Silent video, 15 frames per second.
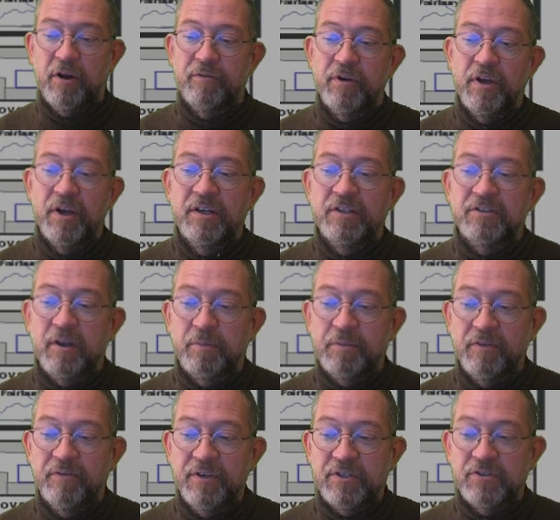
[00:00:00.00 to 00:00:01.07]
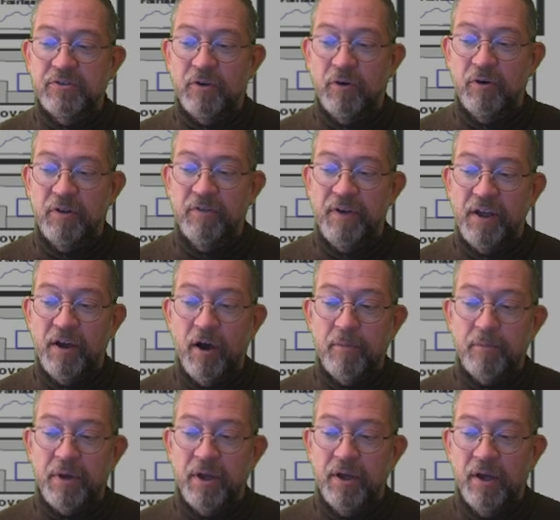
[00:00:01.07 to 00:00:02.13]
of subdivisions all the way
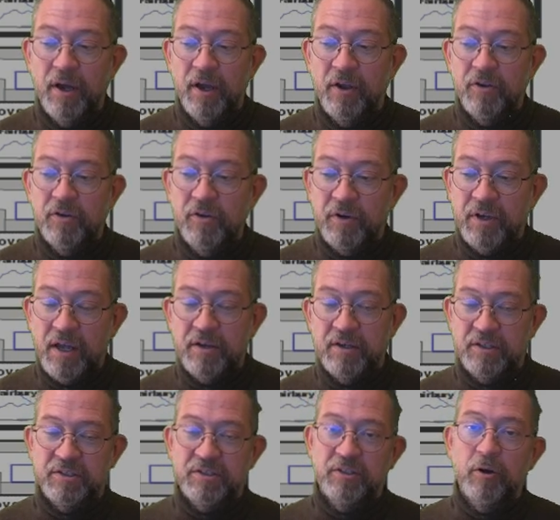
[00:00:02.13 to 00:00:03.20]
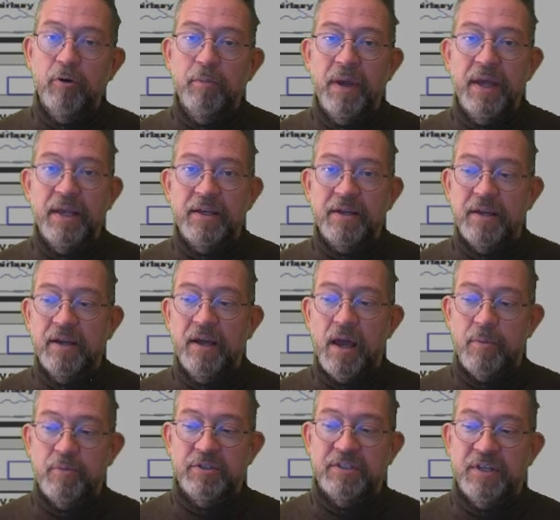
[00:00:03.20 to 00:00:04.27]
up you can still make a
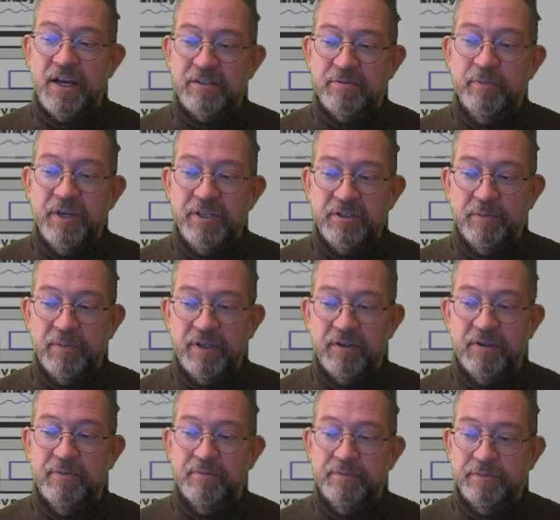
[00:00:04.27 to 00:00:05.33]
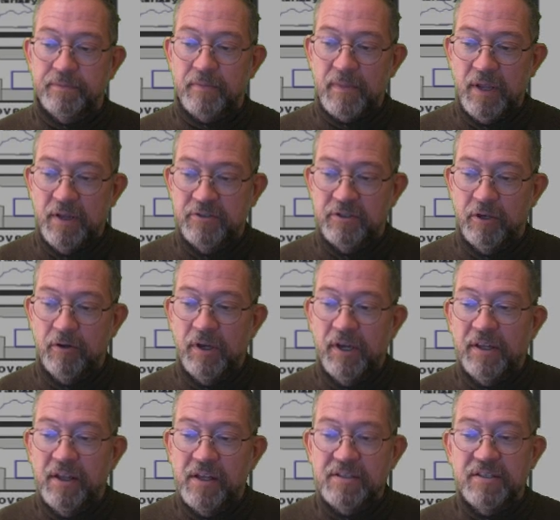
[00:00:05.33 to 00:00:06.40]
precise measurement so
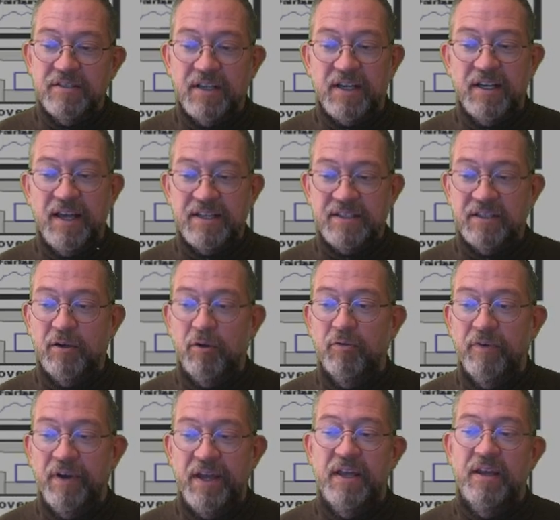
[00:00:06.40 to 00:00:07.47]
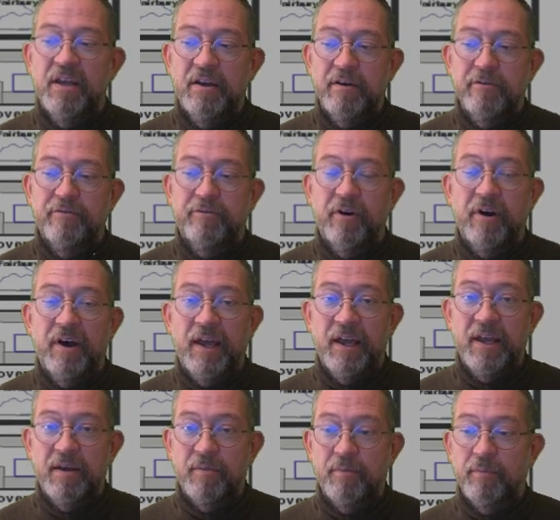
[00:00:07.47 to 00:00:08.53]
this is the classical way for
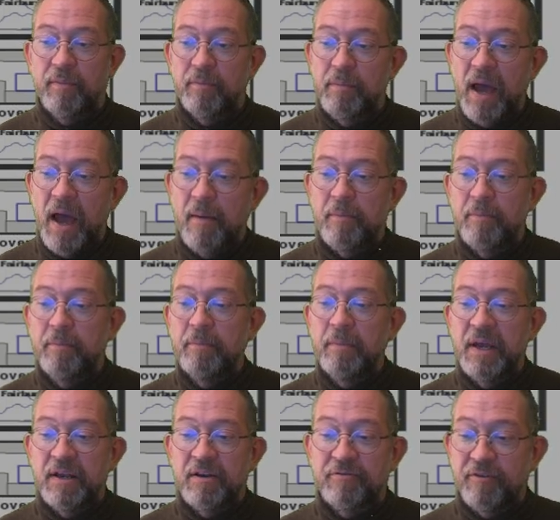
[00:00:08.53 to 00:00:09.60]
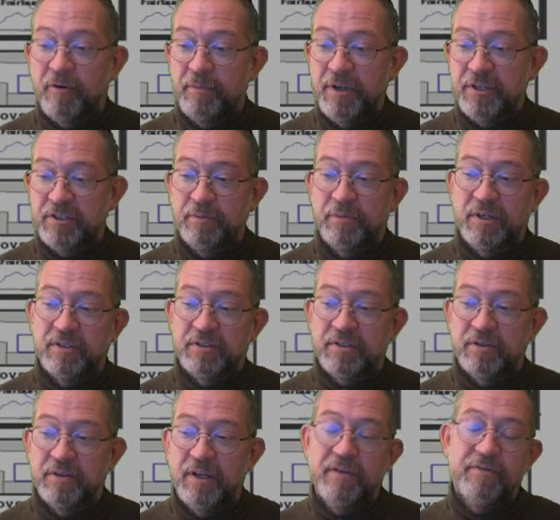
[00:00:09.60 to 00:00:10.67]
a map meant for measurements
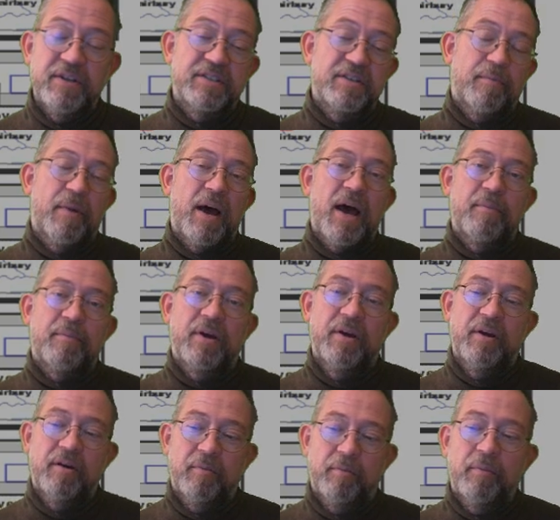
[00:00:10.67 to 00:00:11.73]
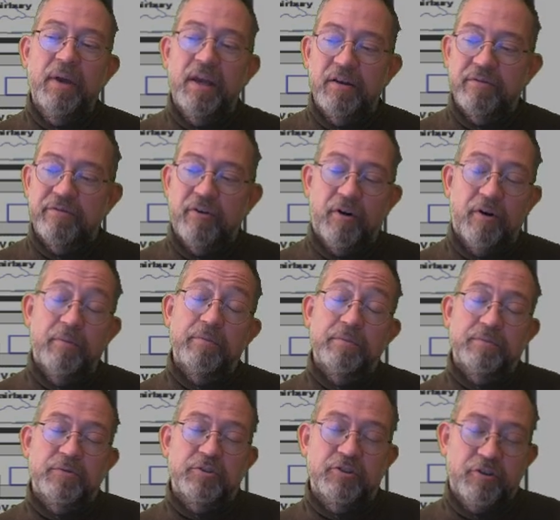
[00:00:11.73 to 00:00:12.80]
if it's a map meant for
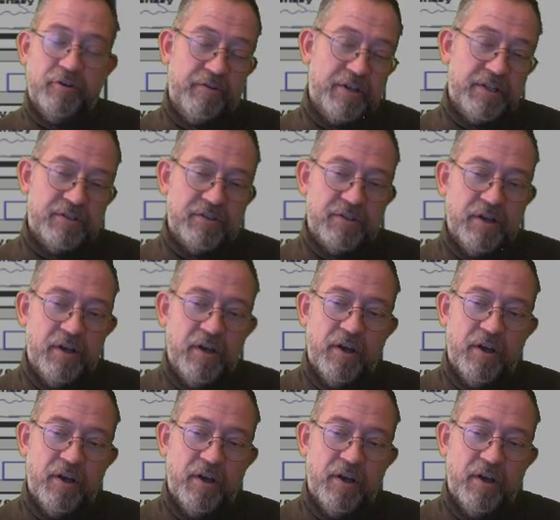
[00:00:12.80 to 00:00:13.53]
tourists,